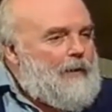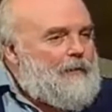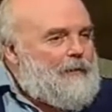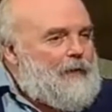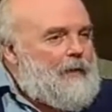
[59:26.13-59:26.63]

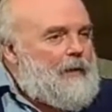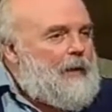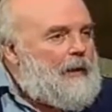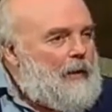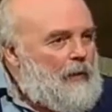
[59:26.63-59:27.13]
feel
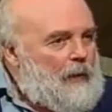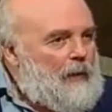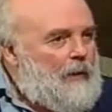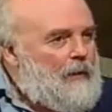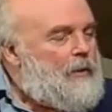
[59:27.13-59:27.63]
that, okay,
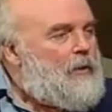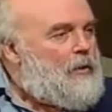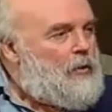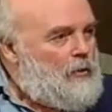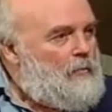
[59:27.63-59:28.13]
this is a
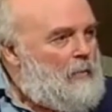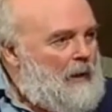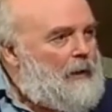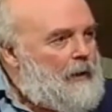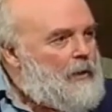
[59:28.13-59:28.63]
good
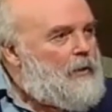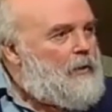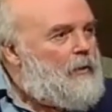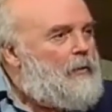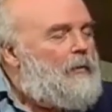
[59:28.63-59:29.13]
place
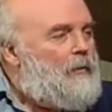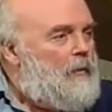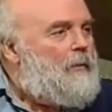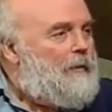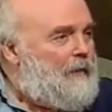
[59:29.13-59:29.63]
to
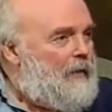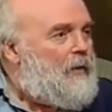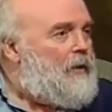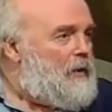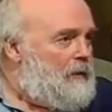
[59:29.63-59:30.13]
form a
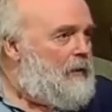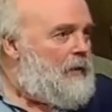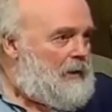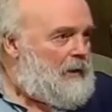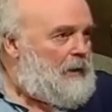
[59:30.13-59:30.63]
focus for
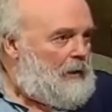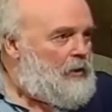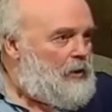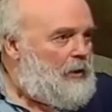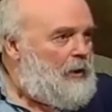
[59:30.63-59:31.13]
this
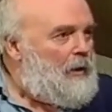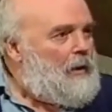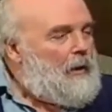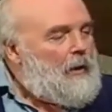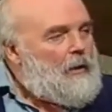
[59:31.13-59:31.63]
session. And